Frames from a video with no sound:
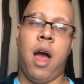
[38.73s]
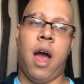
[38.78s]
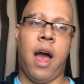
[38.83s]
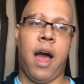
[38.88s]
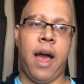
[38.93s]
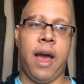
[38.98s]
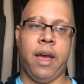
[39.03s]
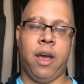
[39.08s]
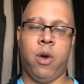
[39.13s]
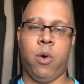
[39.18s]

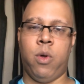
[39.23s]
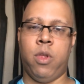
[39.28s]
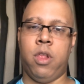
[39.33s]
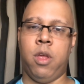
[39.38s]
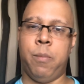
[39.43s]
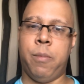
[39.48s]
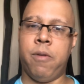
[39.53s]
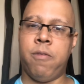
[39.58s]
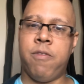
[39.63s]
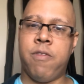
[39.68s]
I go a
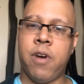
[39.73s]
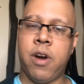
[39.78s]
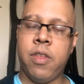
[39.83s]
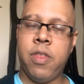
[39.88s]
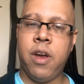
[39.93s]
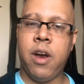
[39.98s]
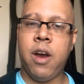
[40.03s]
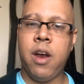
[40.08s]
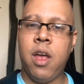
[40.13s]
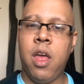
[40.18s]
little bit
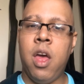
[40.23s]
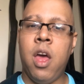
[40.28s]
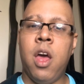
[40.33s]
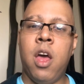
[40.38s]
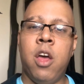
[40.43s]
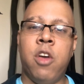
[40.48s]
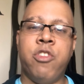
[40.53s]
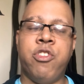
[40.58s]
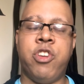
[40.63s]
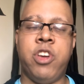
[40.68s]
further.
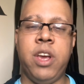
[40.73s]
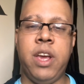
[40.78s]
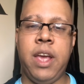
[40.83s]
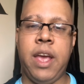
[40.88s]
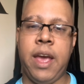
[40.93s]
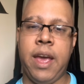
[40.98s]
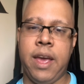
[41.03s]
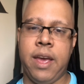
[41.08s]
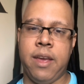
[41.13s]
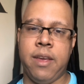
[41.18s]
She
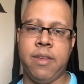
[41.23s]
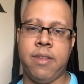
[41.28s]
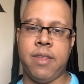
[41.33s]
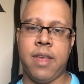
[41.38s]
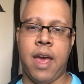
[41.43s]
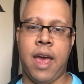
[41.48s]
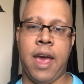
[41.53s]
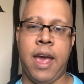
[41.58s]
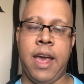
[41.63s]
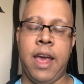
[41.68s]
is
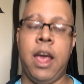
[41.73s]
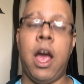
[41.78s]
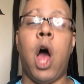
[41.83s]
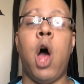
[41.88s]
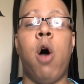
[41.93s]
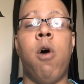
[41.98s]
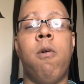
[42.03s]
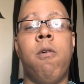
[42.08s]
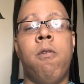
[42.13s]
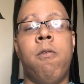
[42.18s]
a
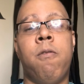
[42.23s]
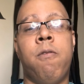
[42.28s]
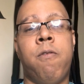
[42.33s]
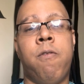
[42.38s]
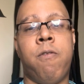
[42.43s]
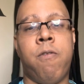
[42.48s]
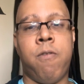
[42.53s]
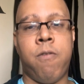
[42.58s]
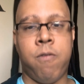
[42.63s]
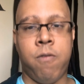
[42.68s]

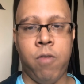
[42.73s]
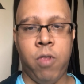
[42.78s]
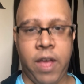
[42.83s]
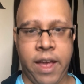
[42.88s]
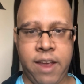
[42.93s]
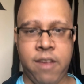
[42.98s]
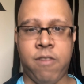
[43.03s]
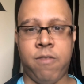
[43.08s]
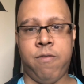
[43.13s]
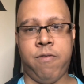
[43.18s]

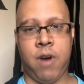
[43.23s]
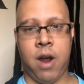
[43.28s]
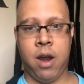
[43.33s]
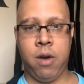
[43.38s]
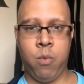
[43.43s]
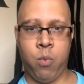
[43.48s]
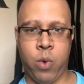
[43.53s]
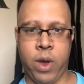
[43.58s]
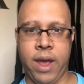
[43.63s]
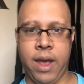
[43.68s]
lace
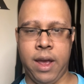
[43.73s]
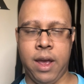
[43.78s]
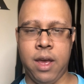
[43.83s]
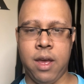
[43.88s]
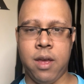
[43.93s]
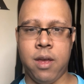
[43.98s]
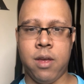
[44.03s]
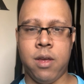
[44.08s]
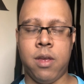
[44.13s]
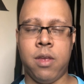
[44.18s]
front wig,
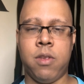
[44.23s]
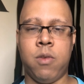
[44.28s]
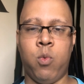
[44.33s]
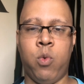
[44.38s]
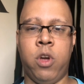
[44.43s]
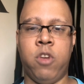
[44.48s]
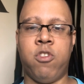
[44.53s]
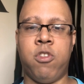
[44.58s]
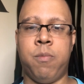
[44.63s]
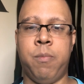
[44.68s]

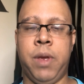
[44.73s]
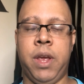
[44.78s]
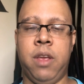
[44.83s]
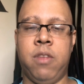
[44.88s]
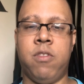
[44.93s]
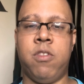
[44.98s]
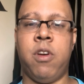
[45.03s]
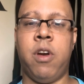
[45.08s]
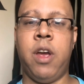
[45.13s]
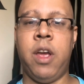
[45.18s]
which
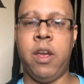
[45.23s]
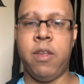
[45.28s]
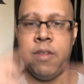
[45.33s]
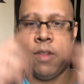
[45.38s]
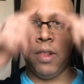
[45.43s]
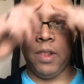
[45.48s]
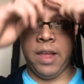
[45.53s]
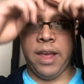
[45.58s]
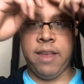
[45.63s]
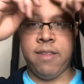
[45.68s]
means there is
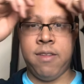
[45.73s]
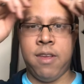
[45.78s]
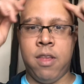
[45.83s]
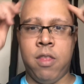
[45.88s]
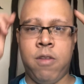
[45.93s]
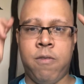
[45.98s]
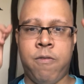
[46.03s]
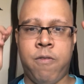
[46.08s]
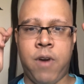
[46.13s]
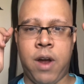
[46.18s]
lace
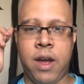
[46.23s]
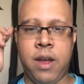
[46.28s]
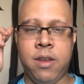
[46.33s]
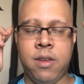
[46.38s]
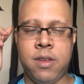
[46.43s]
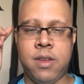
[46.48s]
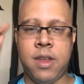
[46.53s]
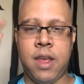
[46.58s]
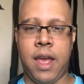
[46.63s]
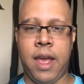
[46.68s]
in the front
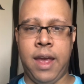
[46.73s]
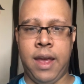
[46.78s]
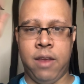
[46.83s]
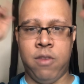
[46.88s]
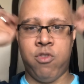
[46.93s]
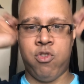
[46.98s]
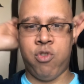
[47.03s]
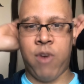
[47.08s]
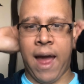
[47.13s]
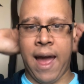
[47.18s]
and
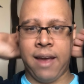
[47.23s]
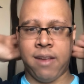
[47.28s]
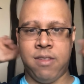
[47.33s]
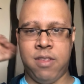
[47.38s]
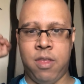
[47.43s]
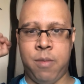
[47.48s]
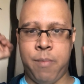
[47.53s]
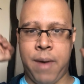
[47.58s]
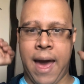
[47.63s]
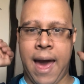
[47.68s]
tracks
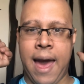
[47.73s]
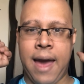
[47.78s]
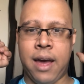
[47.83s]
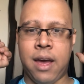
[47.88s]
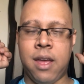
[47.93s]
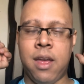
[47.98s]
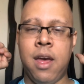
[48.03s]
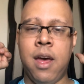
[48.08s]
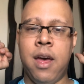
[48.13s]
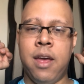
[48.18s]
in the back
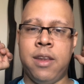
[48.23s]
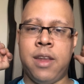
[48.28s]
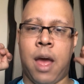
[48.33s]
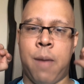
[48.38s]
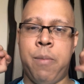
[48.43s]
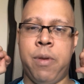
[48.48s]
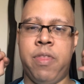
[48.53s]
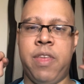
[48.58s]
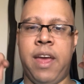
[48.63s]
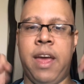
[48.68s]

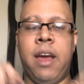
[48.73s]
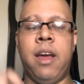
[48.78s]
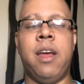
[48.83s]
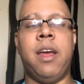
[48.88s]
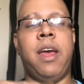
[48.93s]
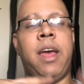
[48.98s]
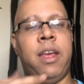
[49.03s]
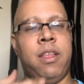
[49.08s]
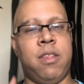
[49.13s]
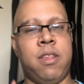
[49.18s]
type of thing.
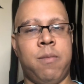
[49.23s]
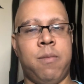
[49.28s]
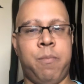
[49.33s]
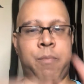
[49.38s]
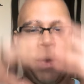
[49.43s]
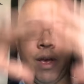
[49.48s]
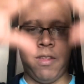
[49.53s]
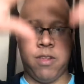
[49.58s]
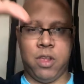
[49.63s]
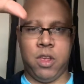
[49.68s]
It's
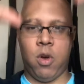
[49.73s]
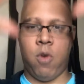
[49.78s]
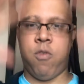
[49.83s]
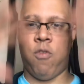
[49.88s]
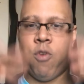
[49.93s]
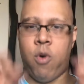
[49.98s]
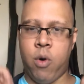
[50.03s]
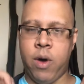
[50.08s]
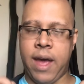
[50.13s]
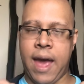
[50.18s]
basically a
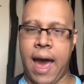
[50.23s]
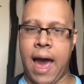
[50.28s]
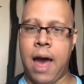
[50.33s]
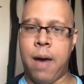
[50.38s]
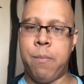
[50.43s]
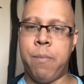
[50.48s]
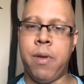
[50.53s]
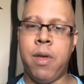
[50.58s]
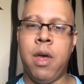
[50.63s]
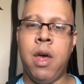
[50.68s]
full cap,
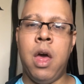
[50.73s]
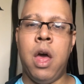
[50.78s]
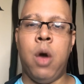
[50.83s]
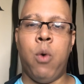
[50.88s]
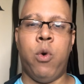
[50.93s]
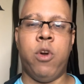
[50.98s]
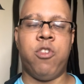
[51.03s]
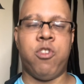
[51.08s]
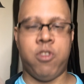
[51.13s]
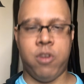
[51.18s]

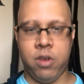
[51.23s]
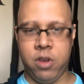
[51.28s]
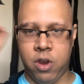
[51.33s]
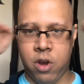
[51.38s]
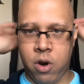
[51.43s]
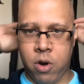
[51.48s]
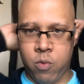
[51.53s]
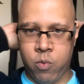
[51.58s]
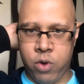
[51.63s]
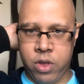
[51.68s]
which you
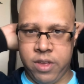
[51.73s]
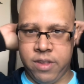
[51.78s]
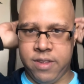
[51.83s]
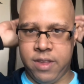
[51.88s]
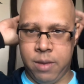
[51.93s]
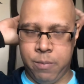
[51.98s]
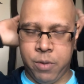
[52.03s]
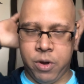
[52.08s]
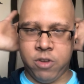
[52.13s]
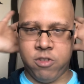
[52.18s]
don't really
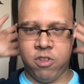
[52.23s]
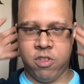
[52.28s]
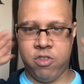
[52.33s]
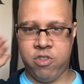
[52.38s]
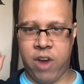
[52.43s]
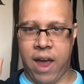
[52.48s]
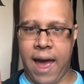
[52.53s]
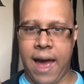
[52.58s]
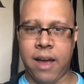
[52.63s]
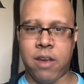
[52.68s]
see much of the
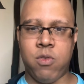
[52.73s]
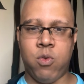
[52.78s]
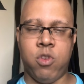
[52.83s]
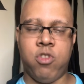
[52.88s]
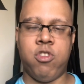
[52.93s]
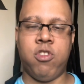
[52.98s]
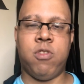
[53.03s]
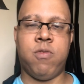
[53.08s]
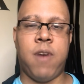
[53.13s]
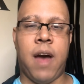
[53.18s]
tracks,
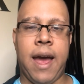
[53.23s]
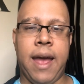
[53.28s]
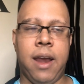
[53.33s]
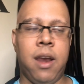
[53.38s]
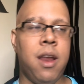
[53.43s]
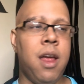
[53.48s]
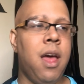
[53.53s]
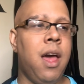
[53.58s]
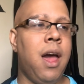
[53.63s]
which is fine.